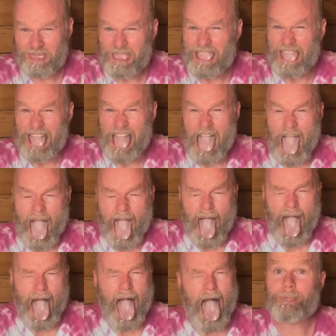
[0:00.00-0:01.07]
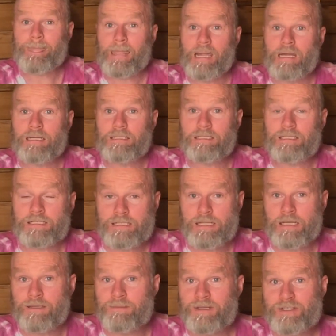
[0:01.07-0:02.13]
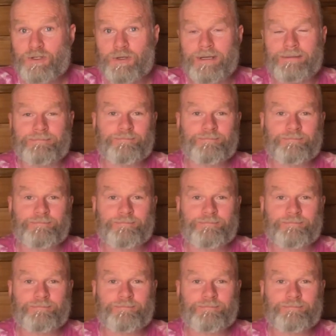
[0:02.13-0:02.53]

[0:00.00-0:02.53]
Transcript: Yeah. And that's the end of my story.